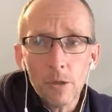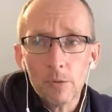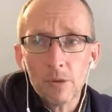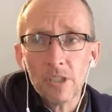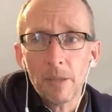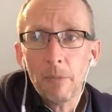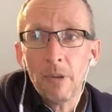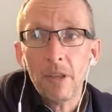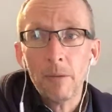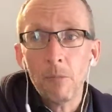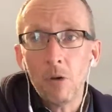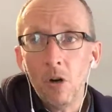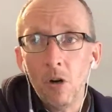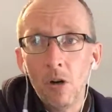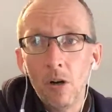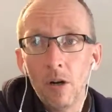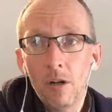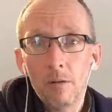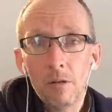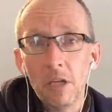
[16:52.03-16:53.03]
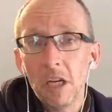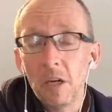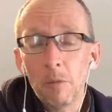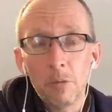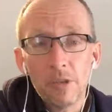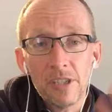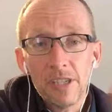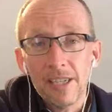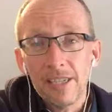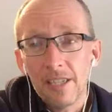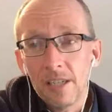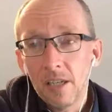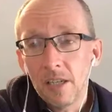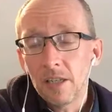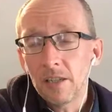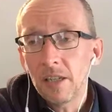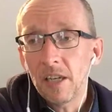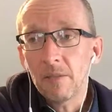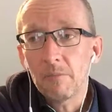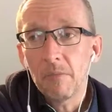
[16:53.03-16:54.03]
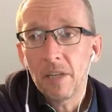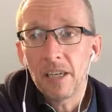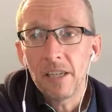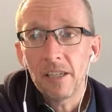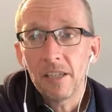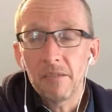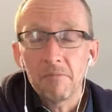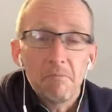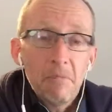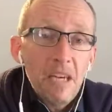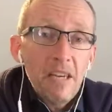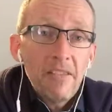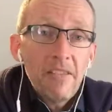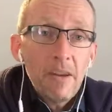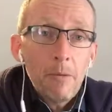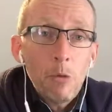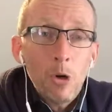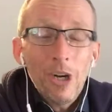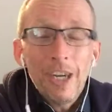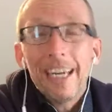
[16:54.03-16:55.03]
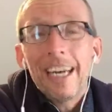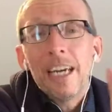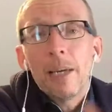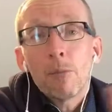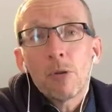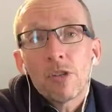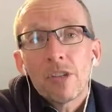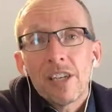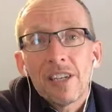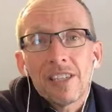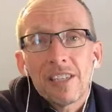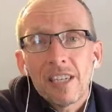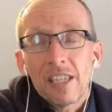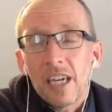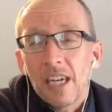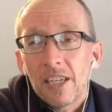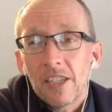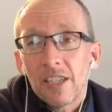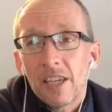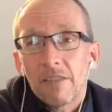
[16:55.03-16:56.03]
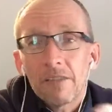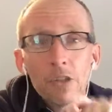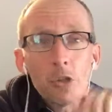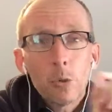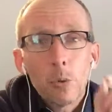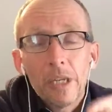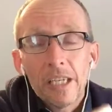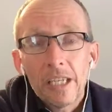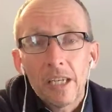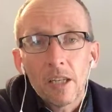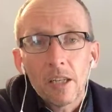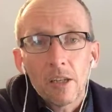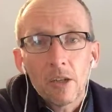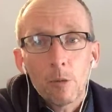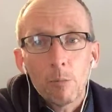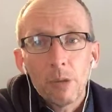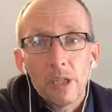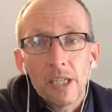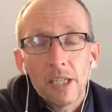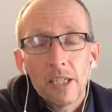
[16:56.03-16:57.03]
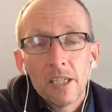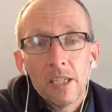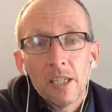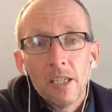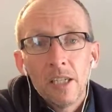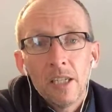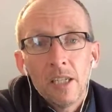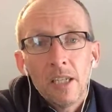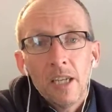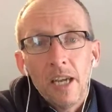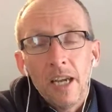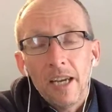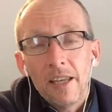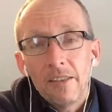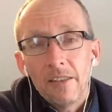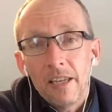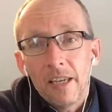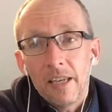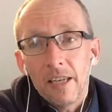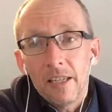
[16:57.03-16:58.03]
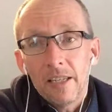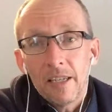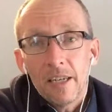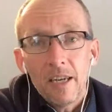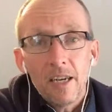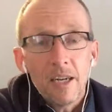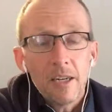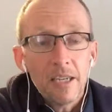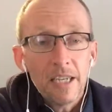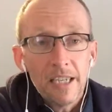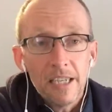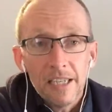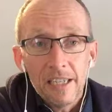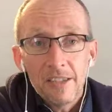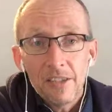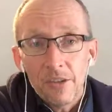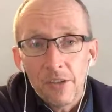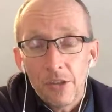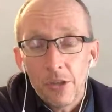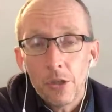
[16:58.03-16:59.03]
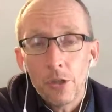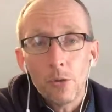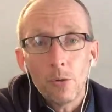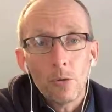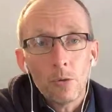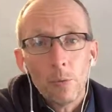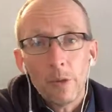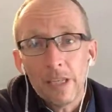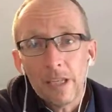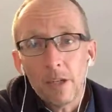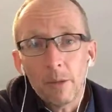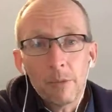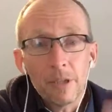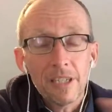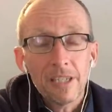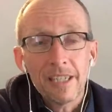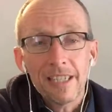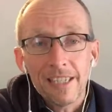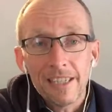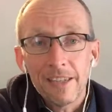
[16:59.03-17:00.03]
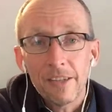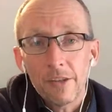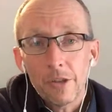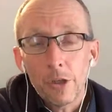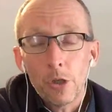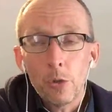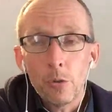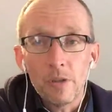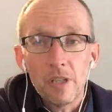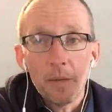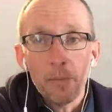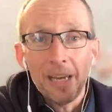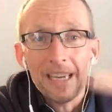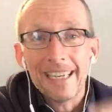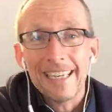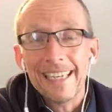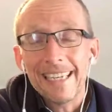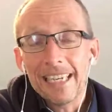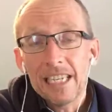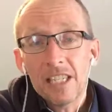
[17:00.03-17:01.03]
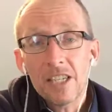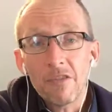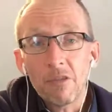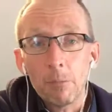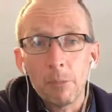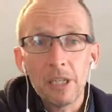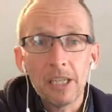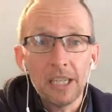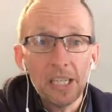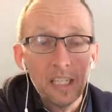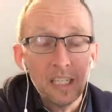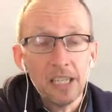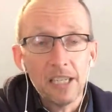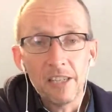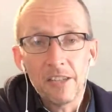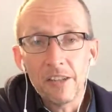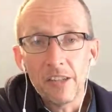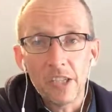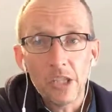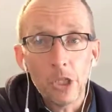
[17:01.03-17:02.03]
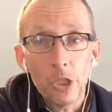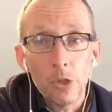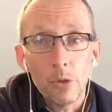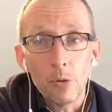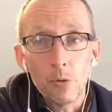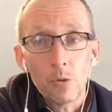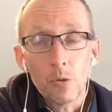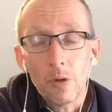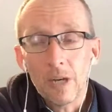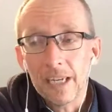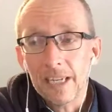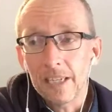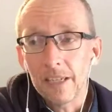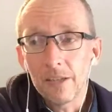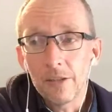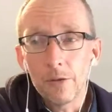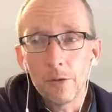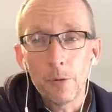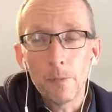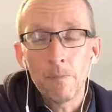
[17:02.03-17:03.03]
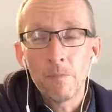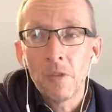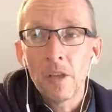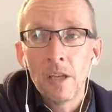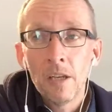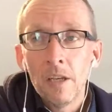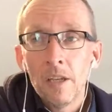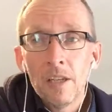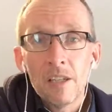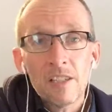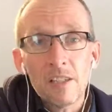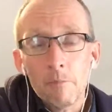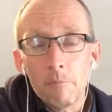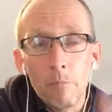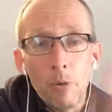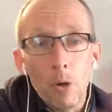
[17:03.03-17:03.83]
some of them are 100% done. Many of them are at 80% done. I just have to tweak it a little bit and then get it into the queue. Tweak it a little bit and get it into the queue. And they make it easy for me to get it into the queue. So I could do some